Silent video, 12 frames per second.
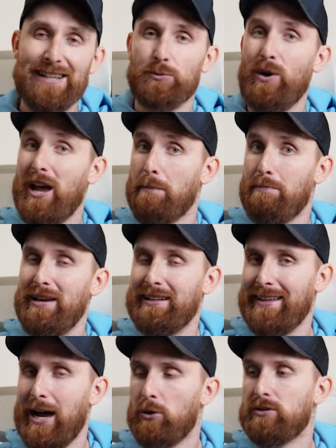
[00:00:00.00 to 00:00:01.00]
That's why I
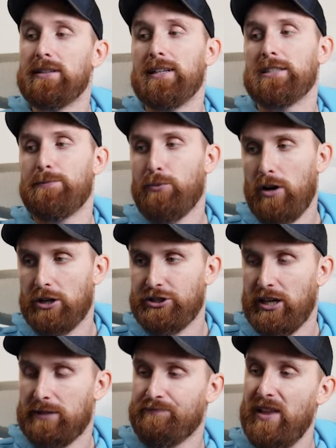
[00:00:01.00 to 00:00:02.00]
picked out this project.